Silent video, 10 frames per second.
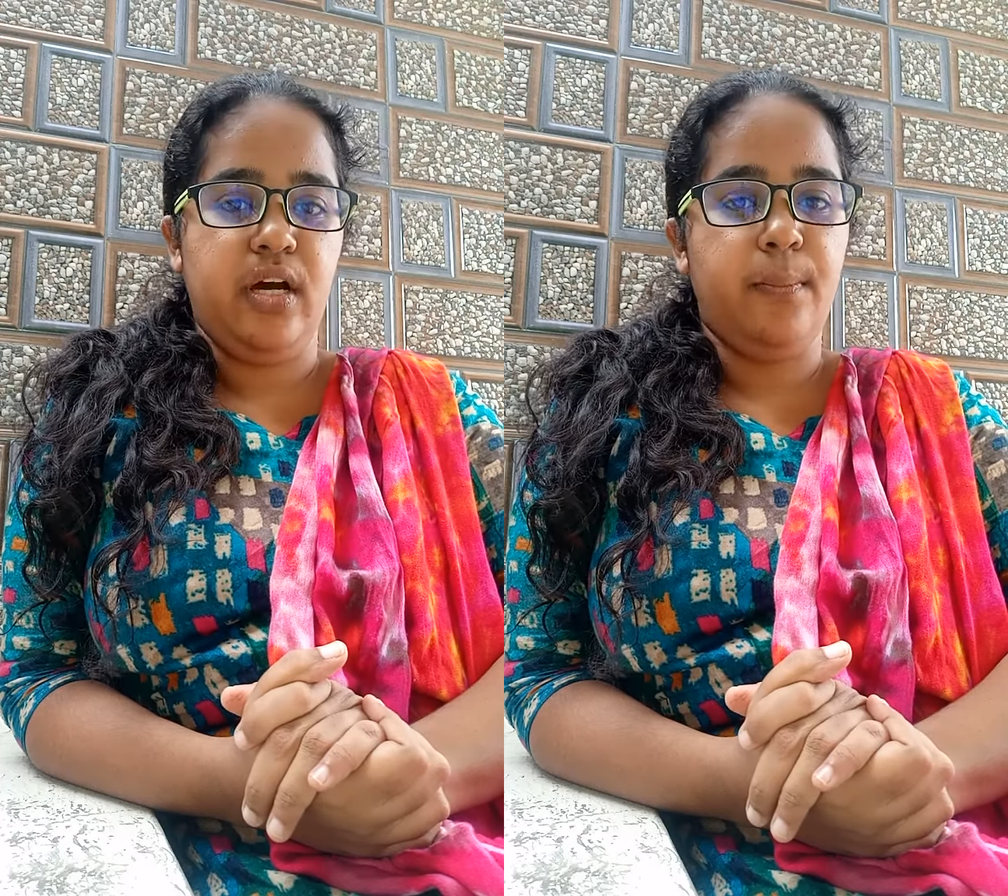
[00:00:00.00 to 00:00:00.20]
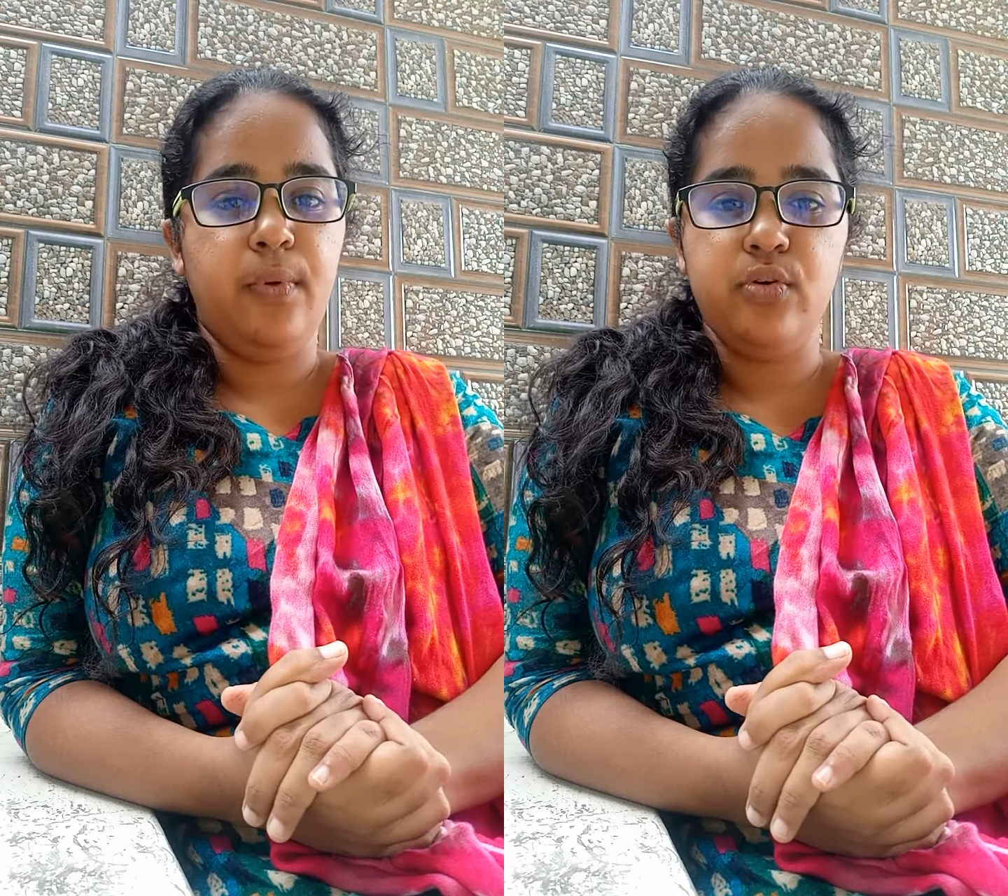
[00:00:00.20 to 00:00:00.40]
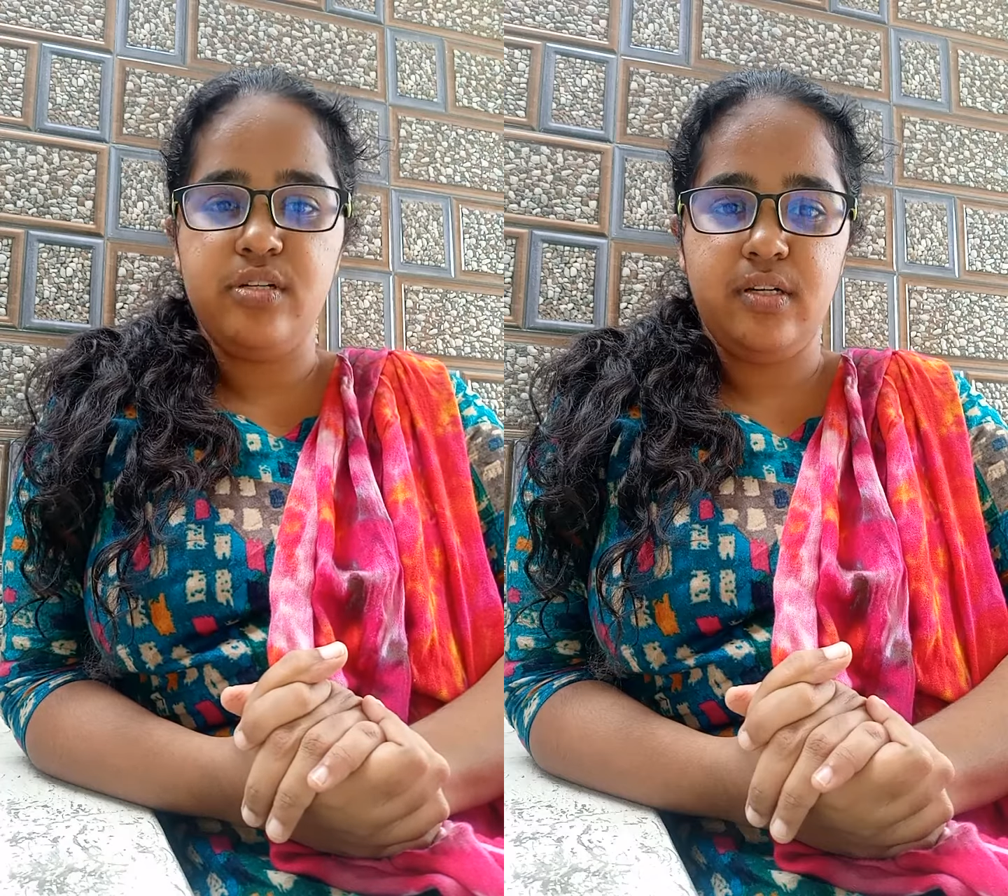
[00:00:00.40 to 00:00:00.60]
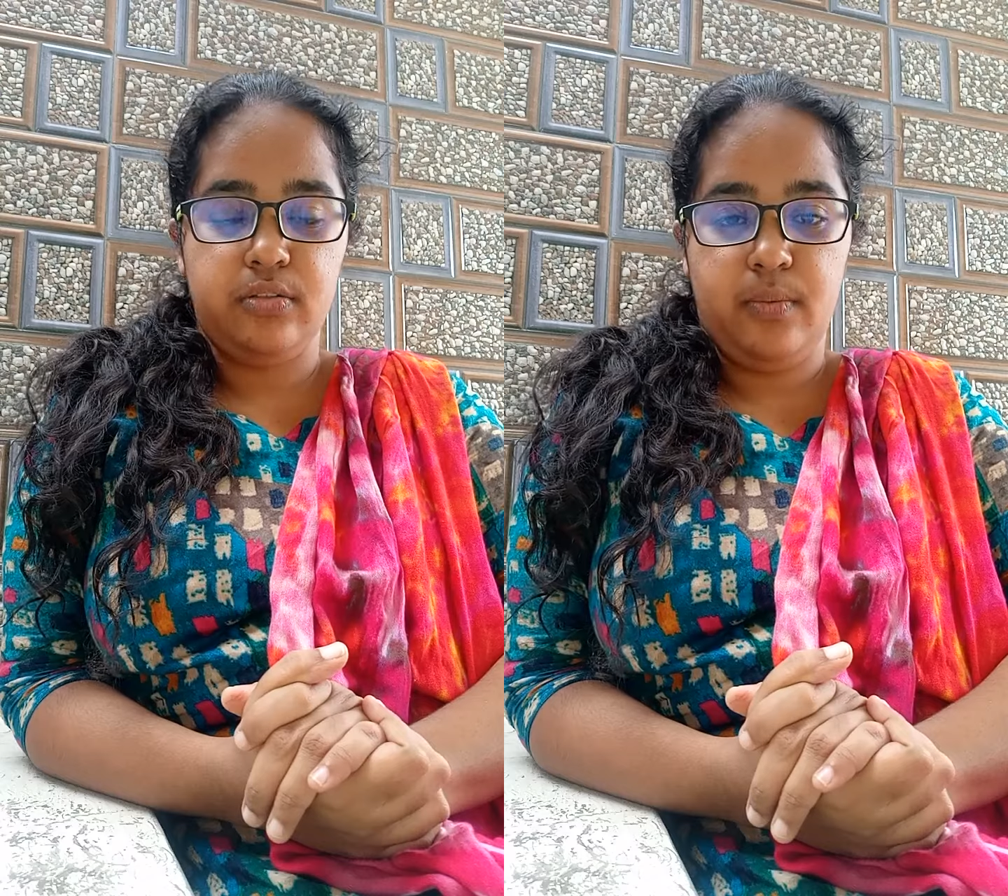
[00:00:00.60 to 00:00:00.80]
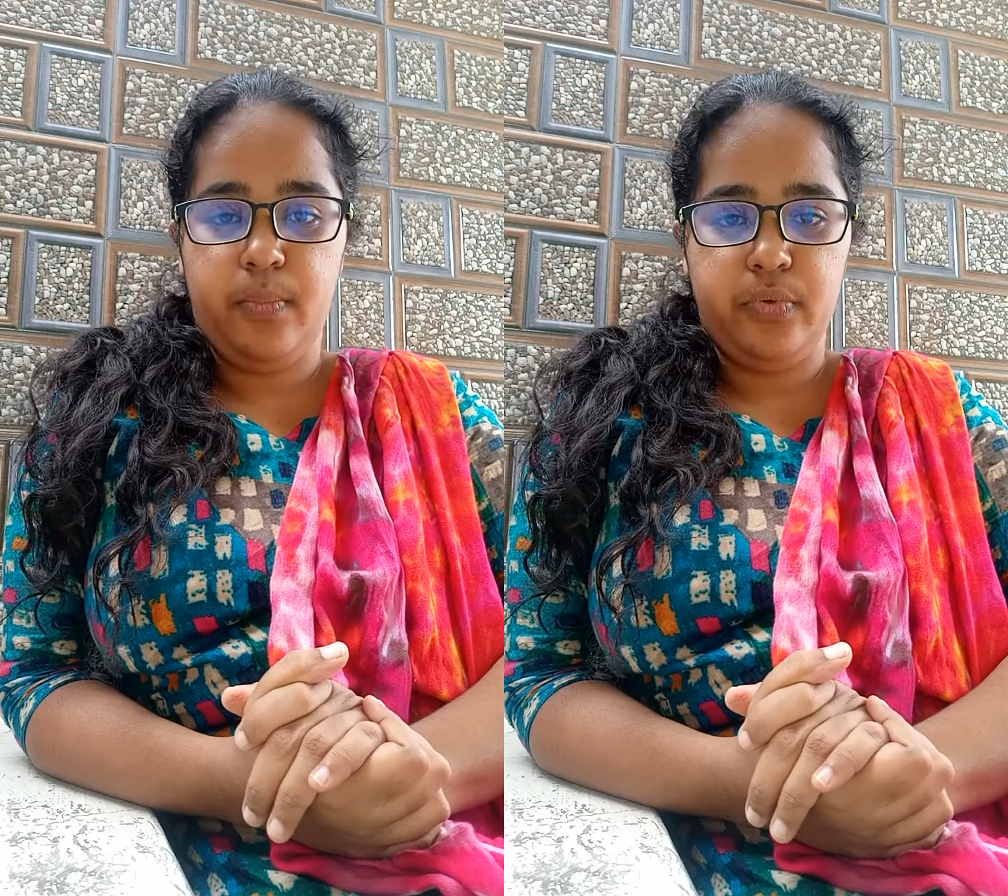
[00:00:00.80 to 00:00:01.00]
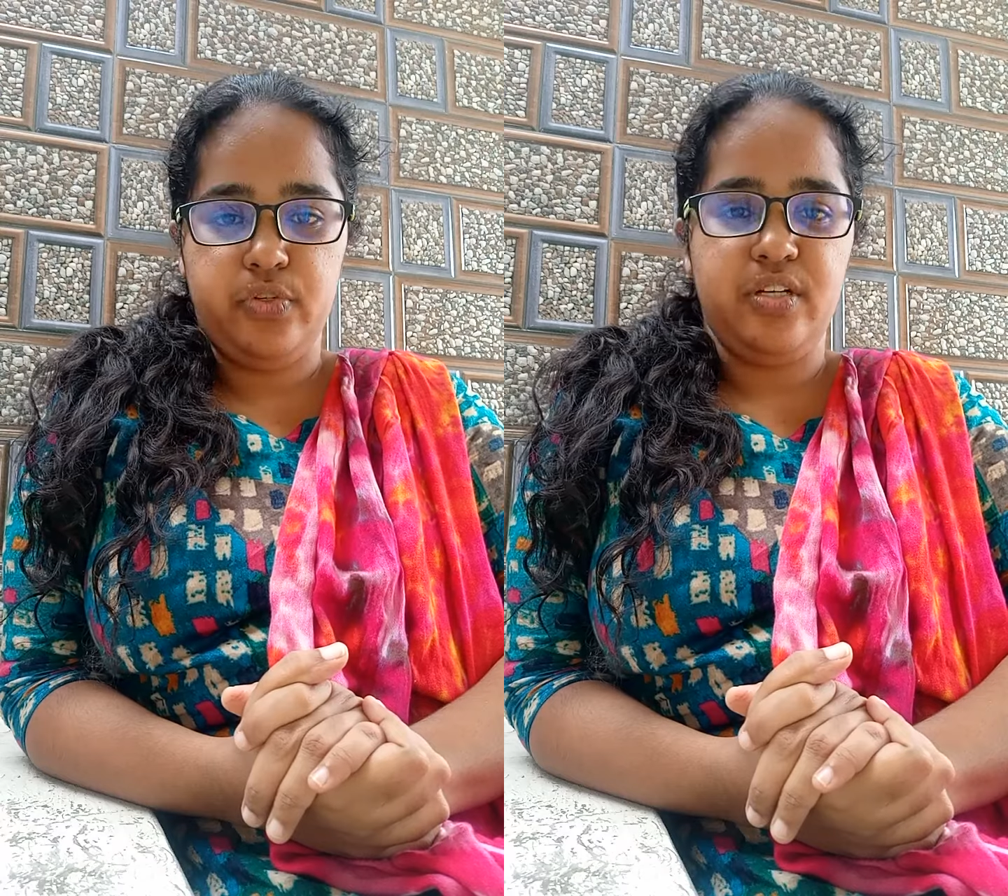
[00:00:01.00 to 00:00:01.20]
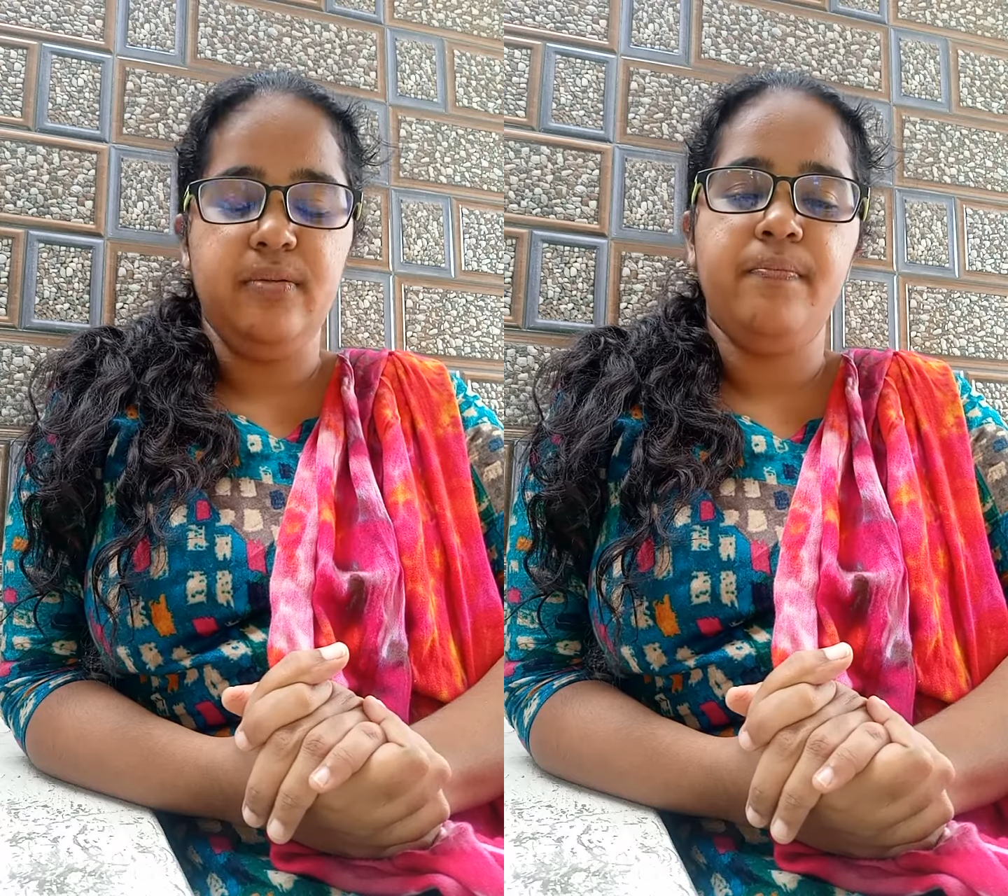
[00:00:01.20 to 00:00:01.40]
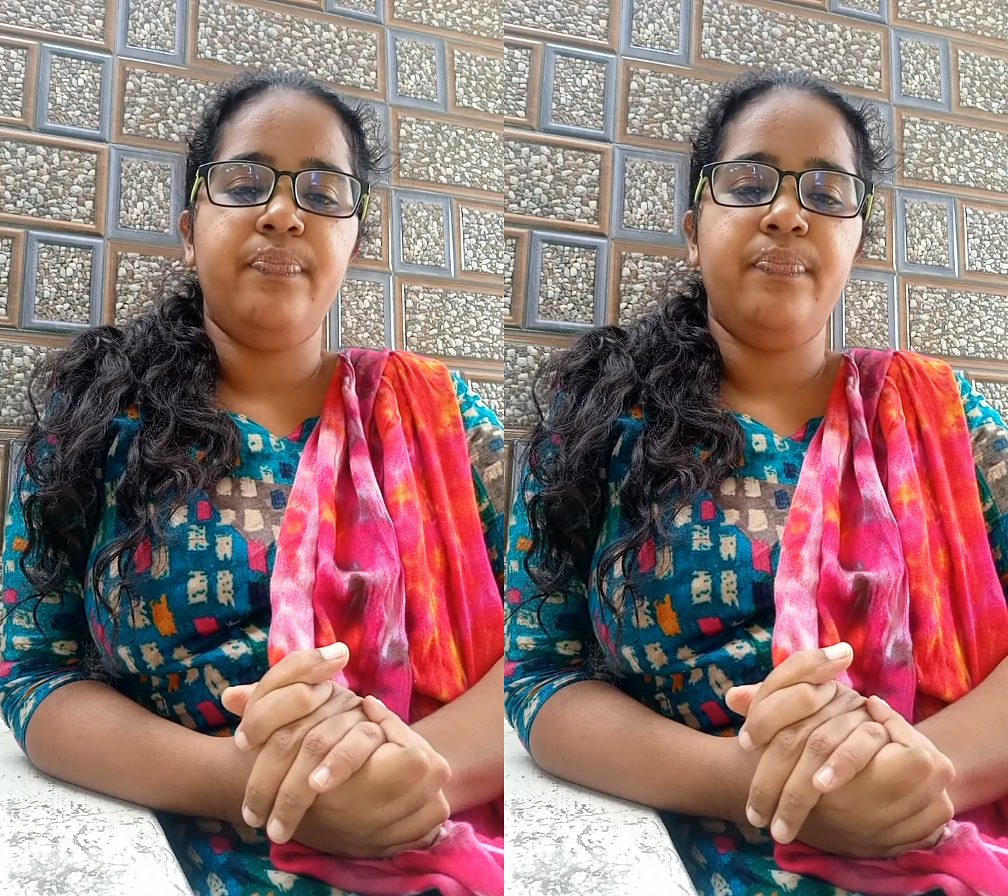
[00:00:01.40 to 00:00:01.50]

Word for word: uploaded on the portal.